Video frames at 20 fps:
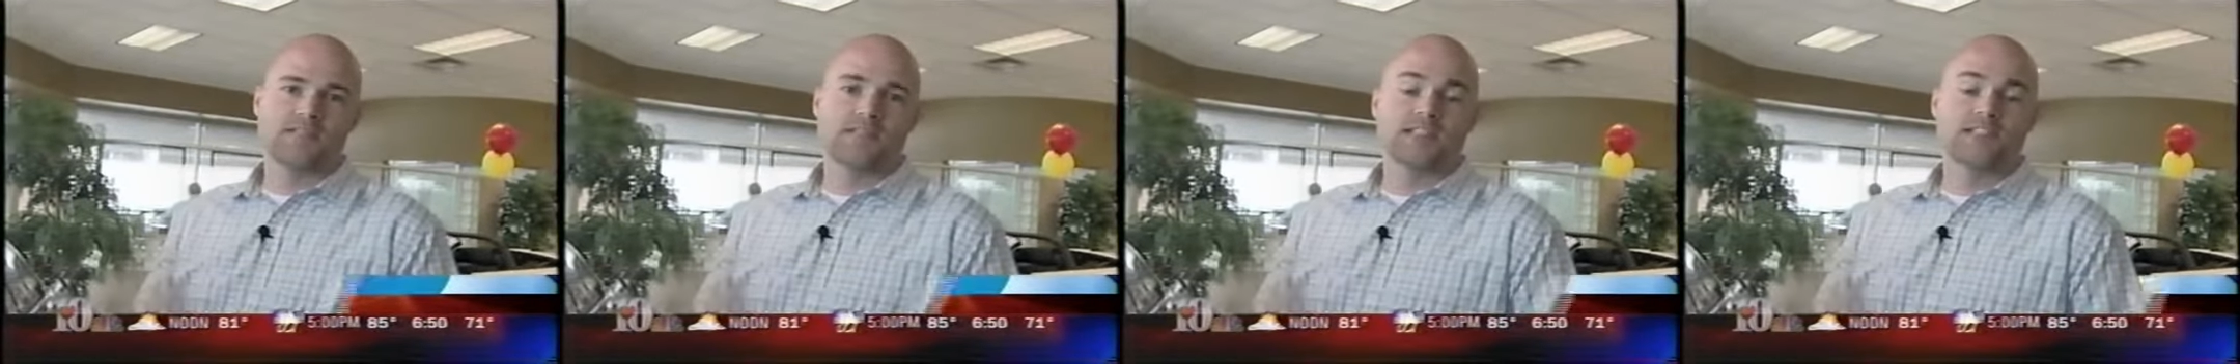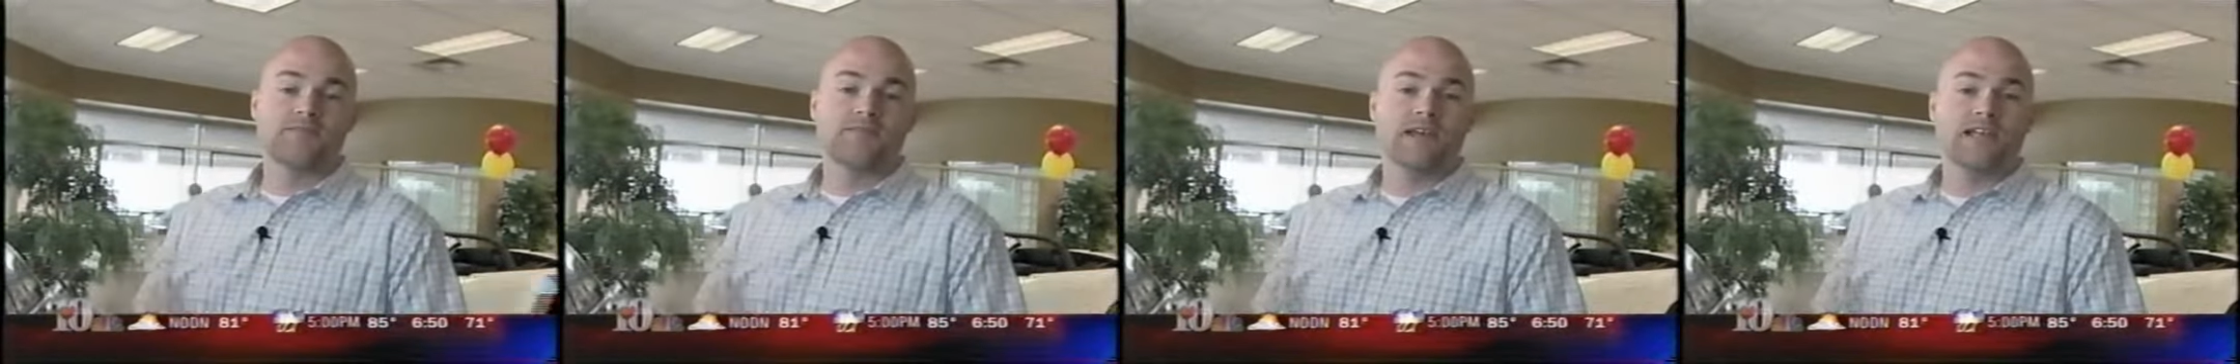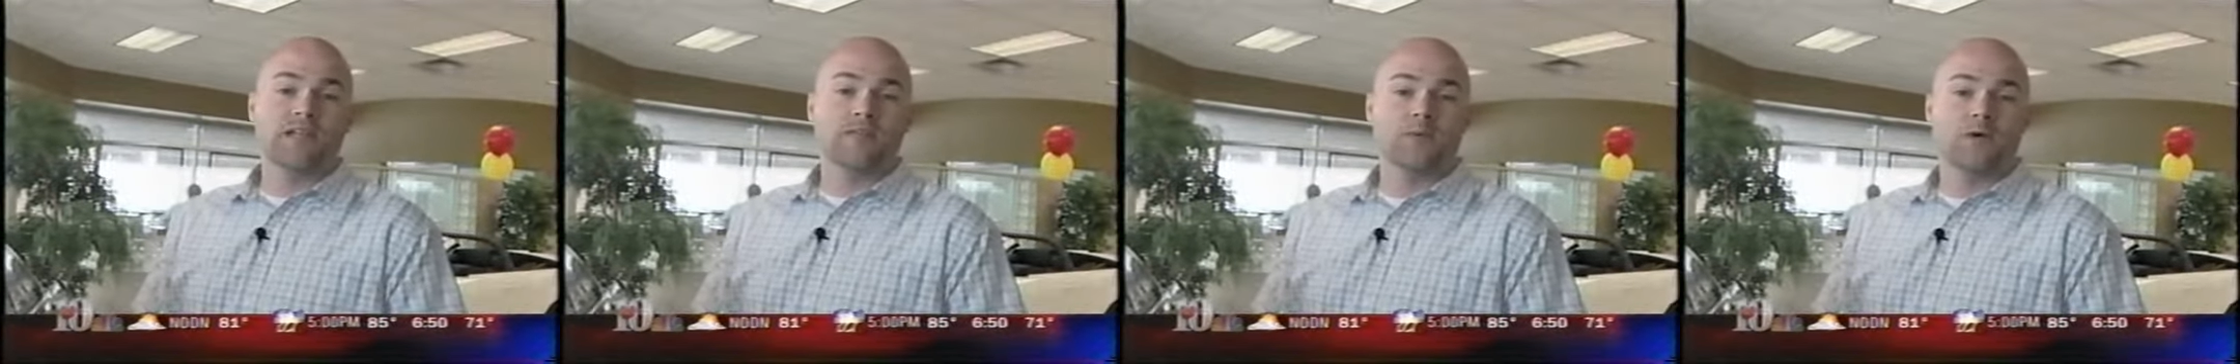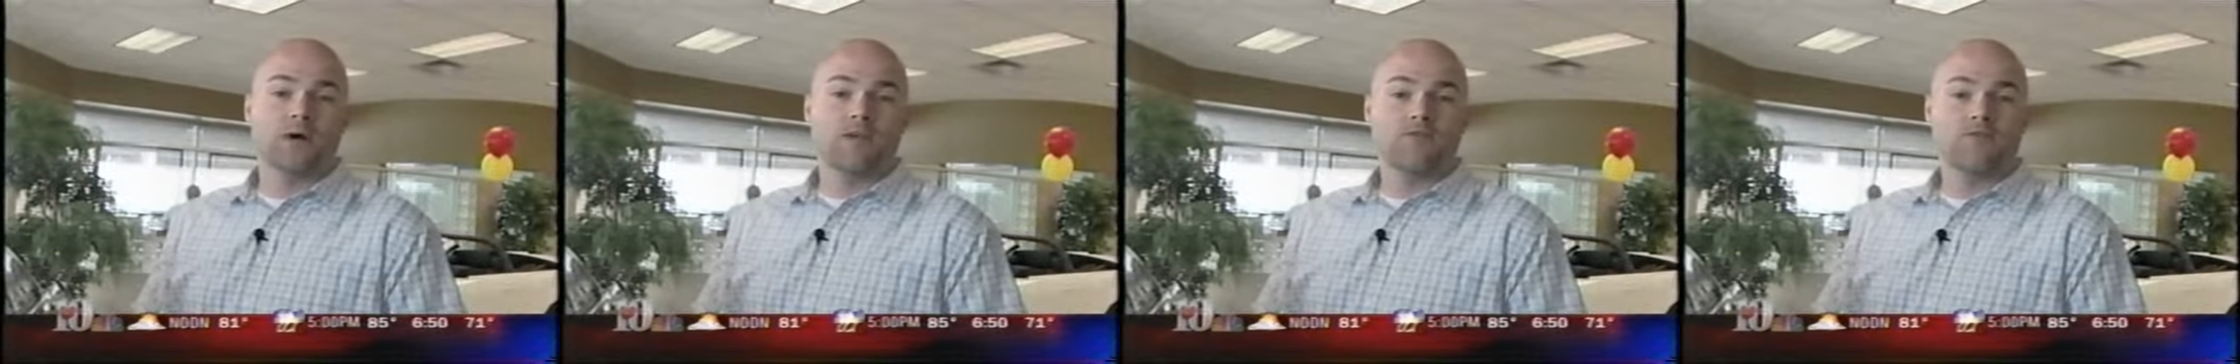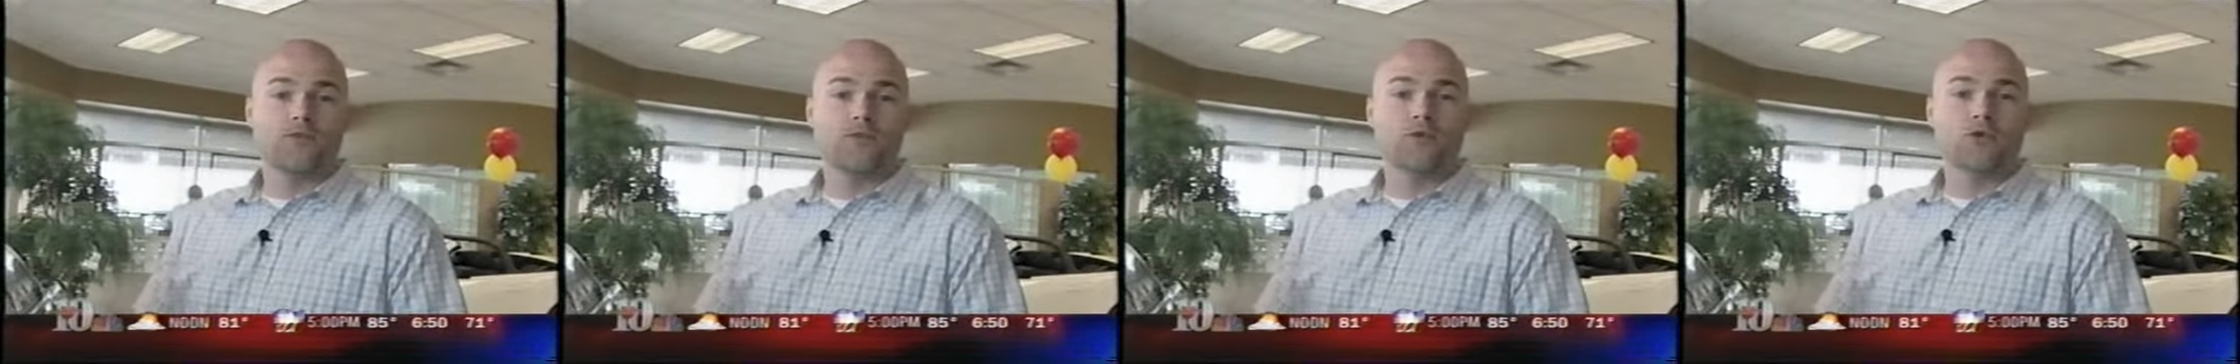and it's available
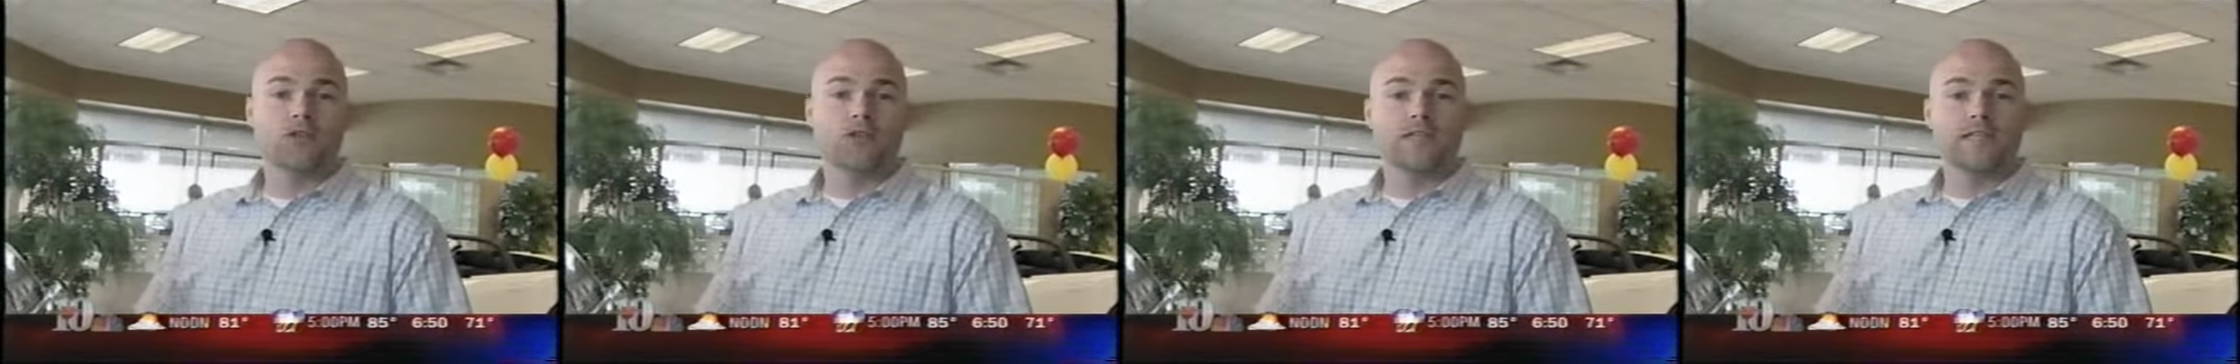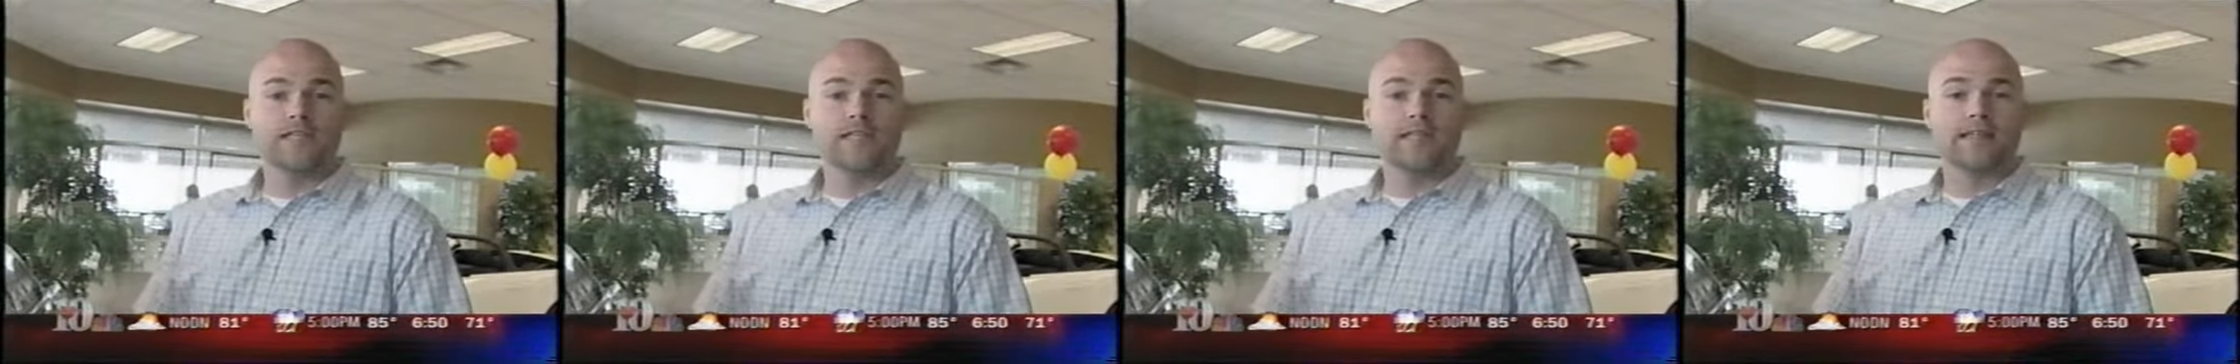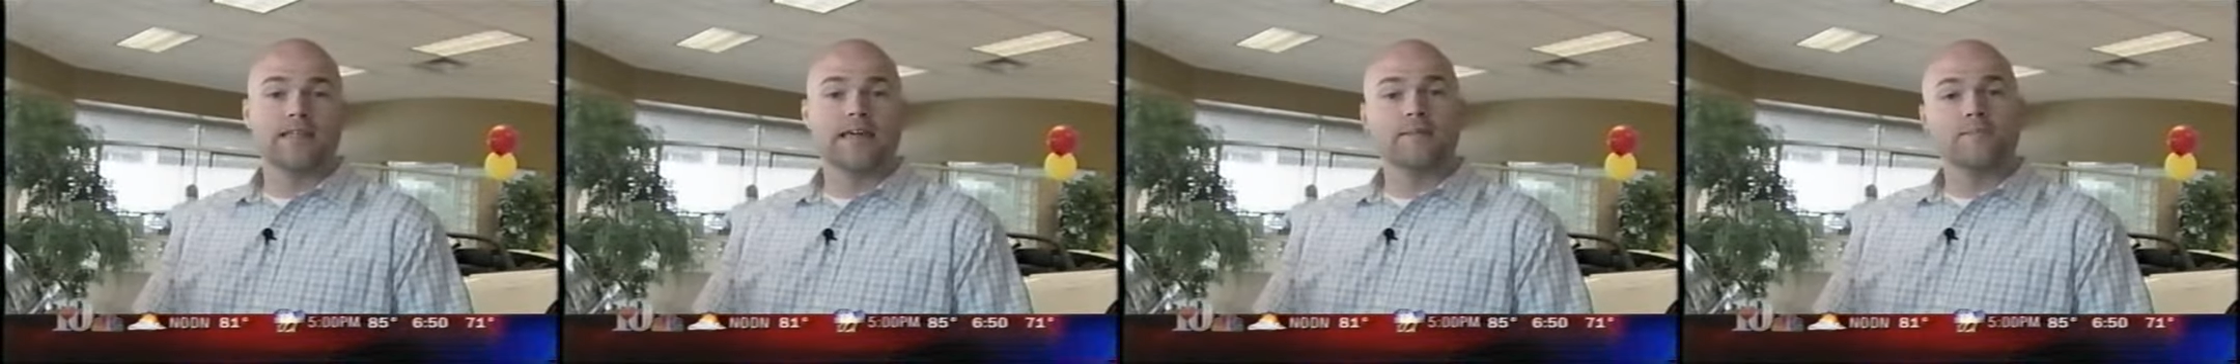on Ford, Lincoln,